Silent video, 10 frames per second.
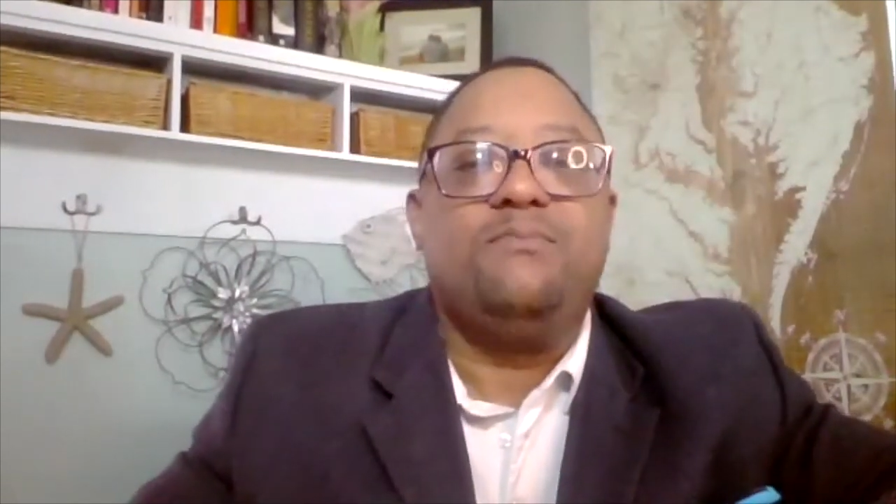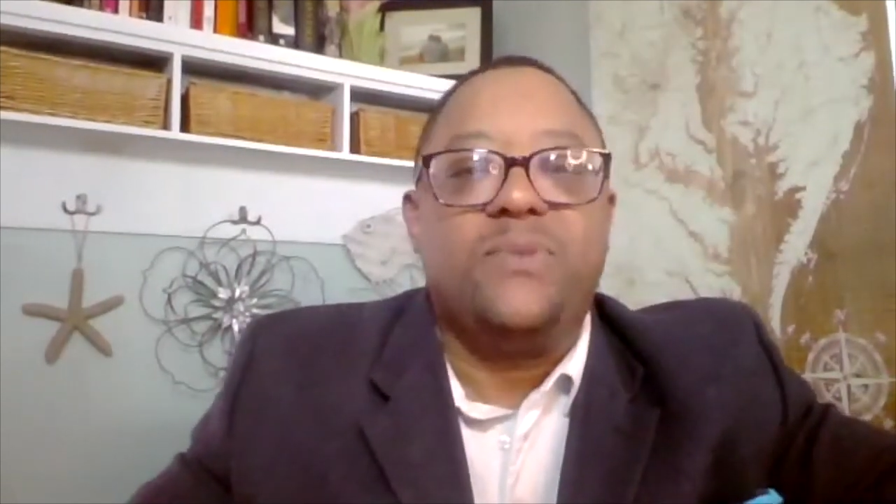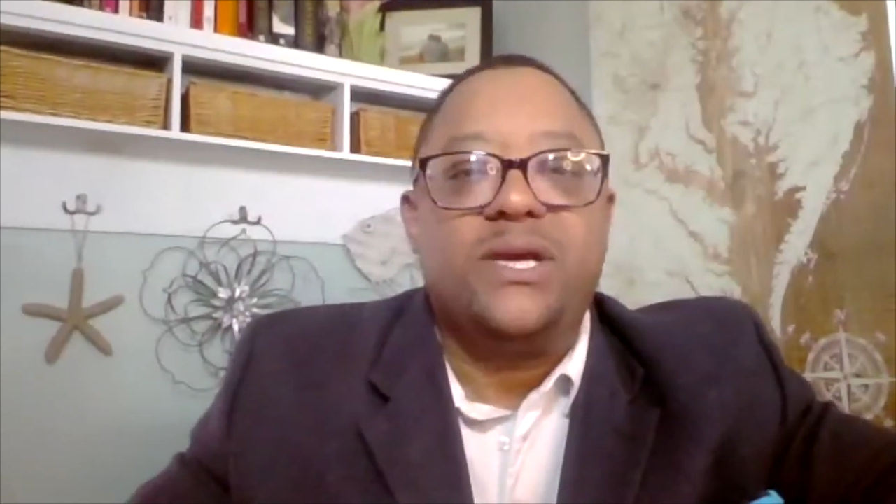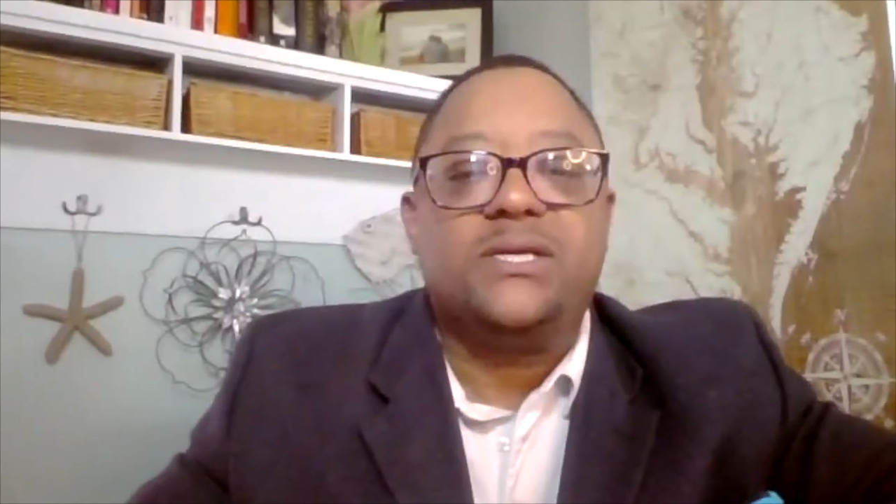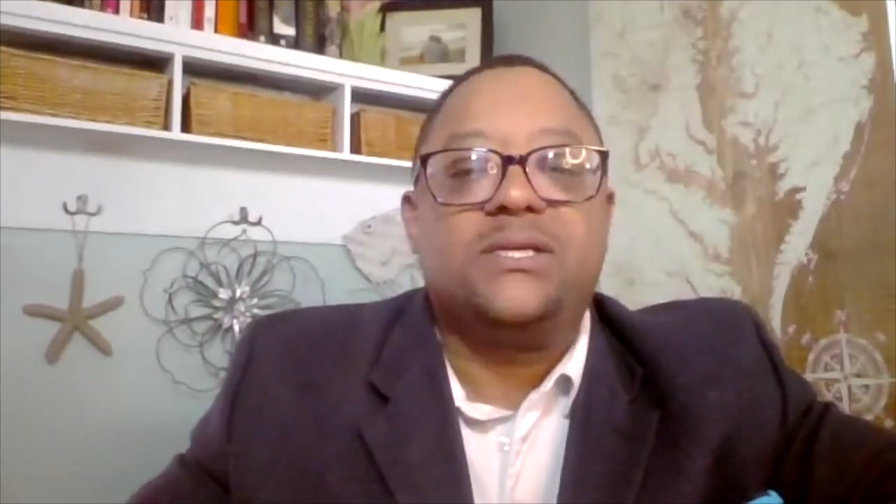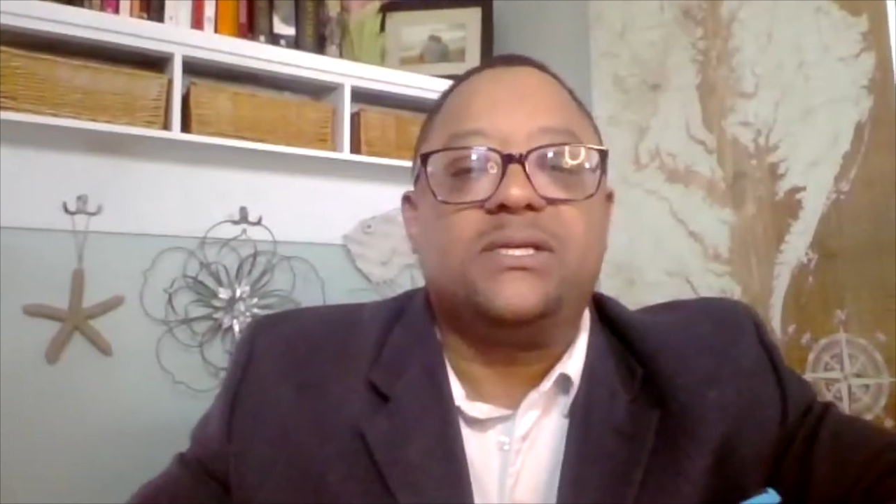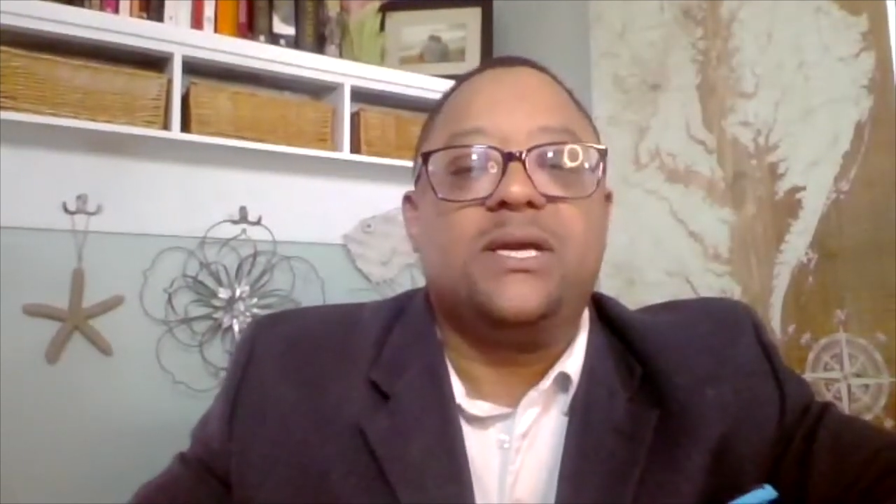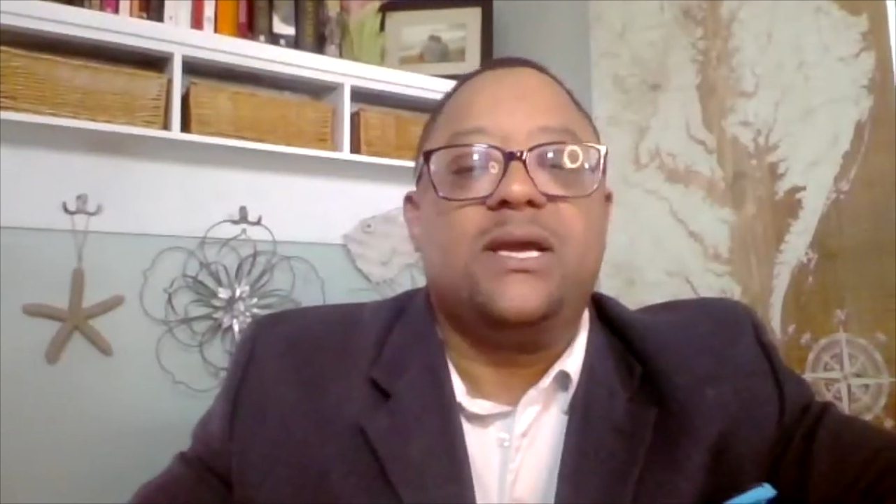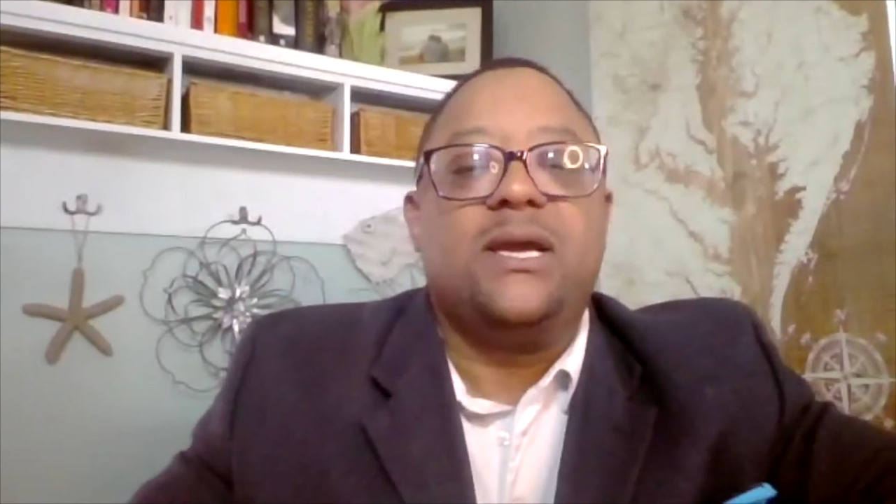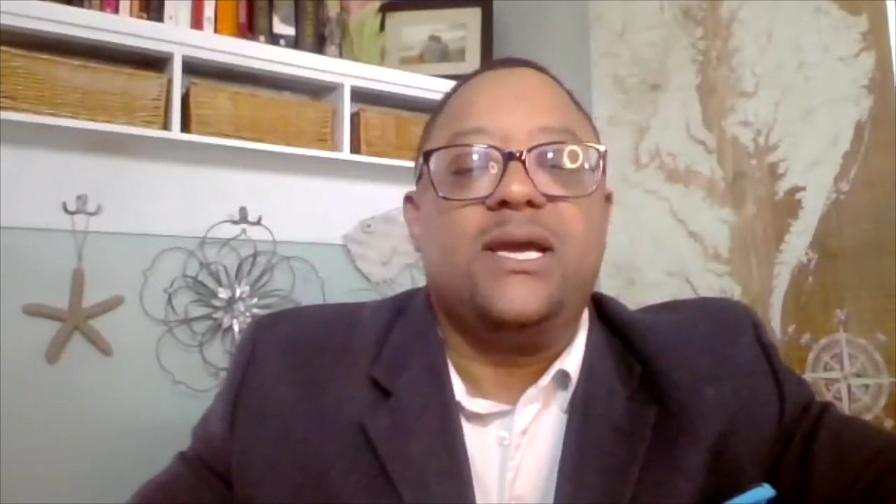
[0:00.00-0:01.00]
This
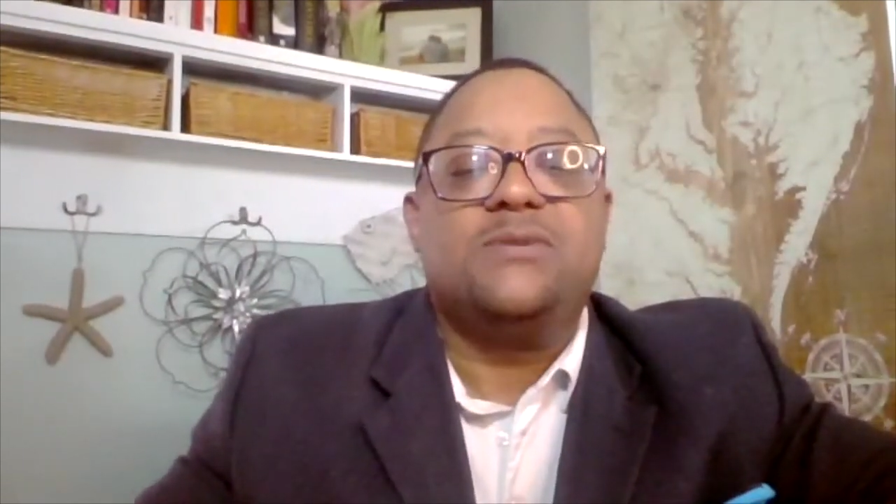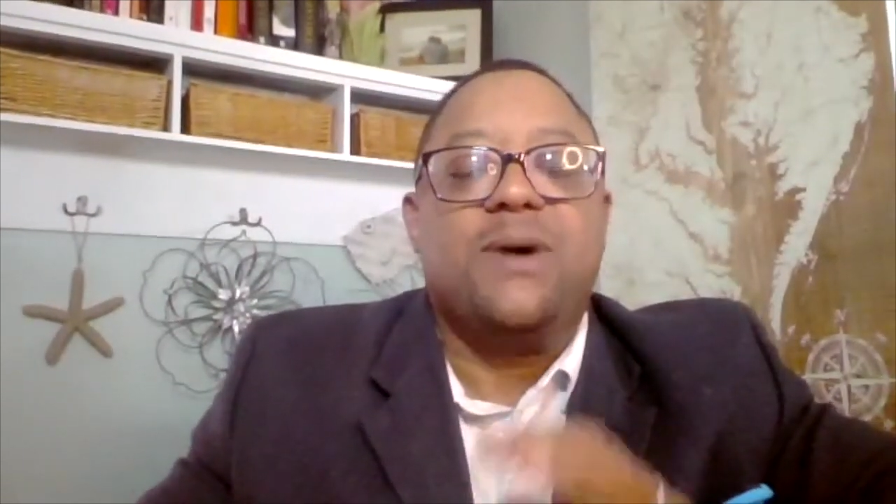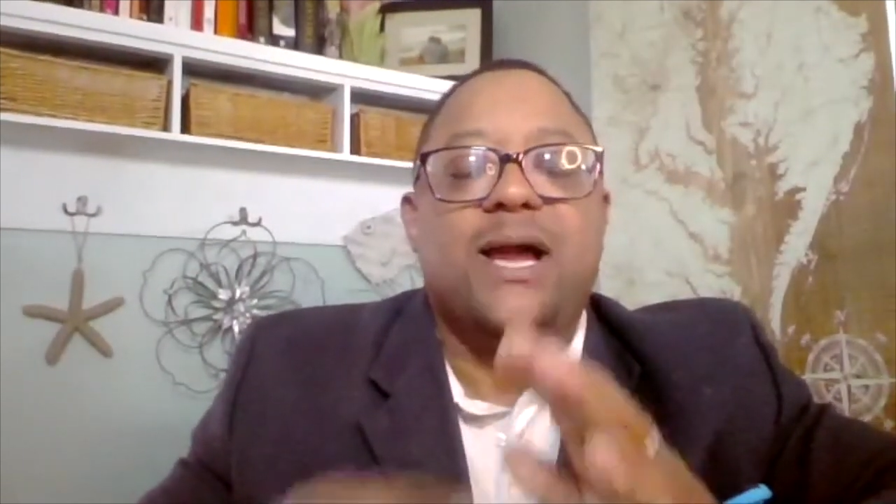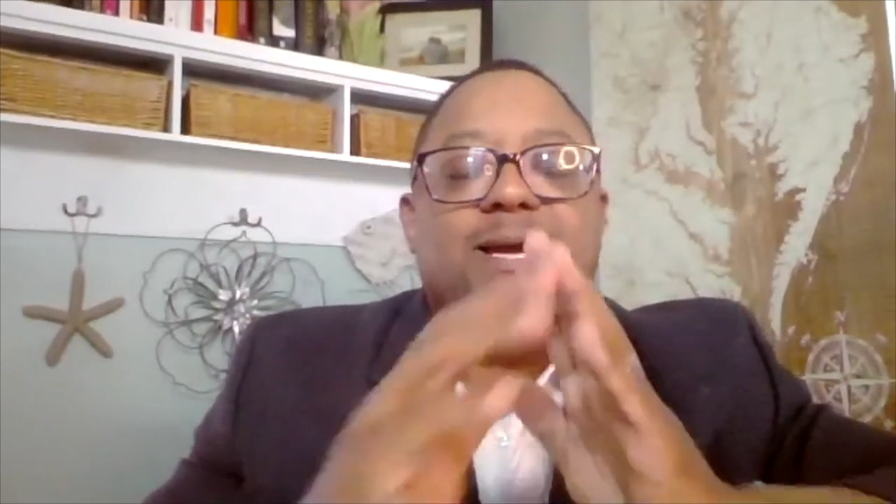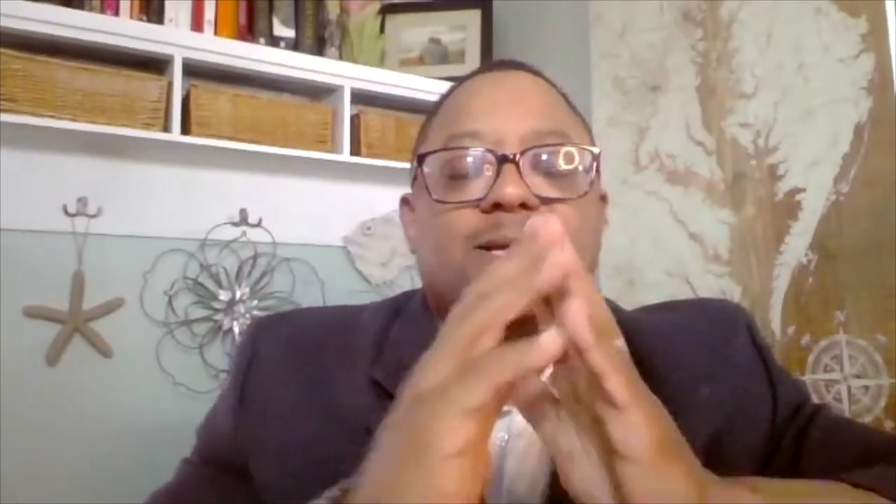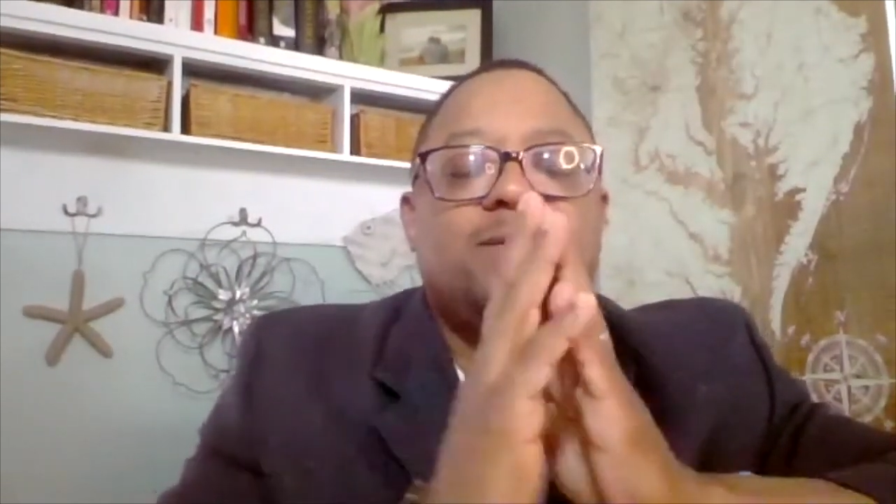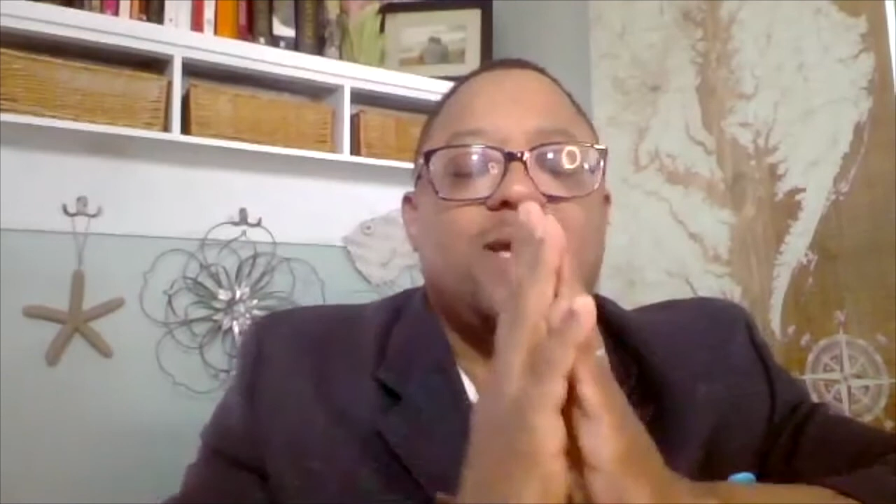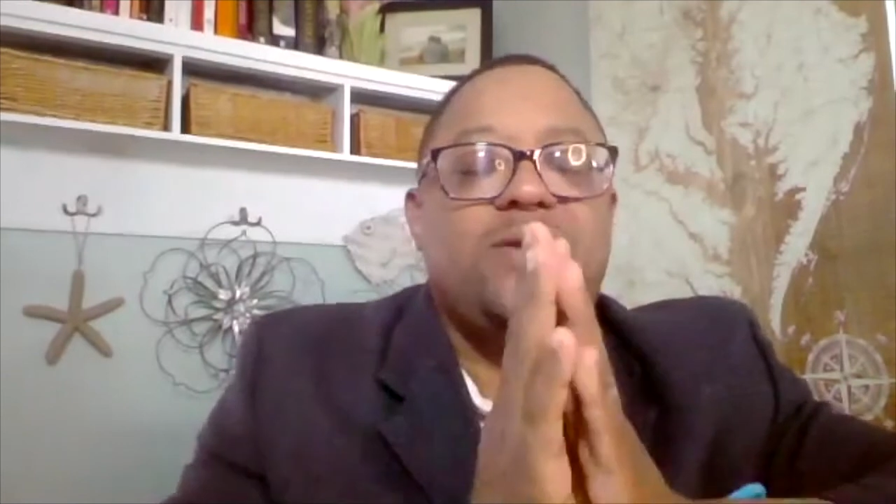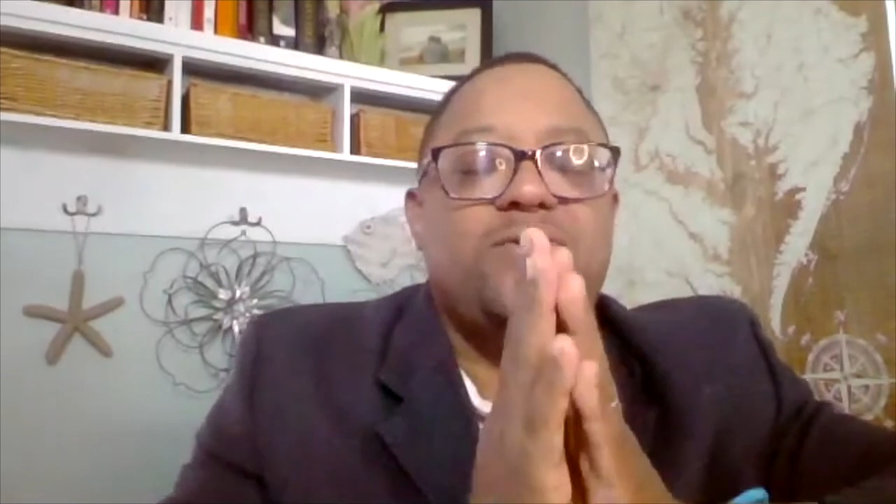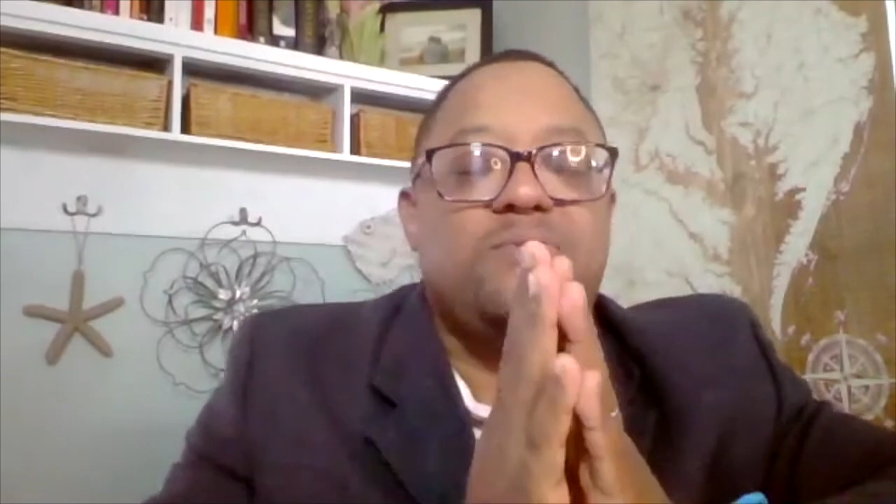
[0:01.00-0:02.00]
is my
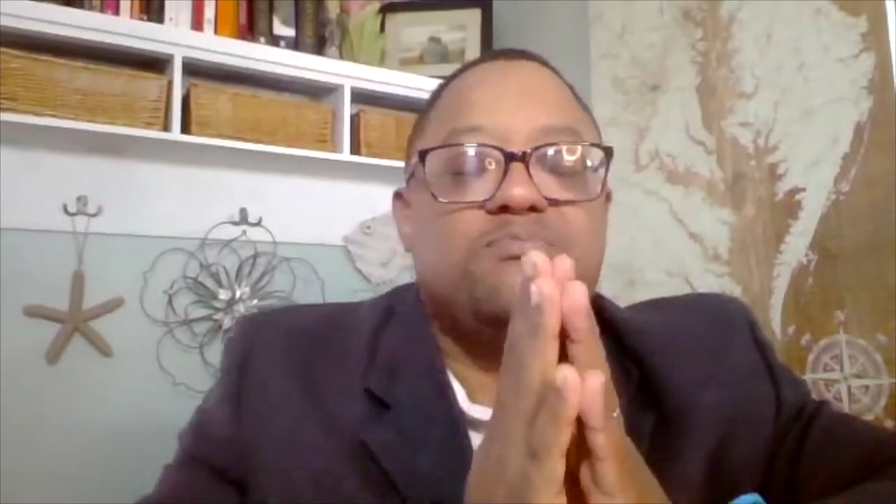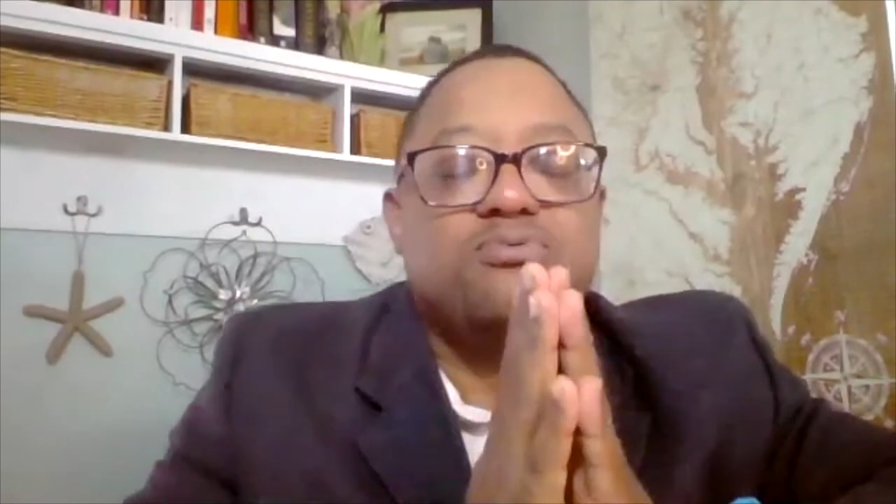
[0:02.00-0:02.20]
continued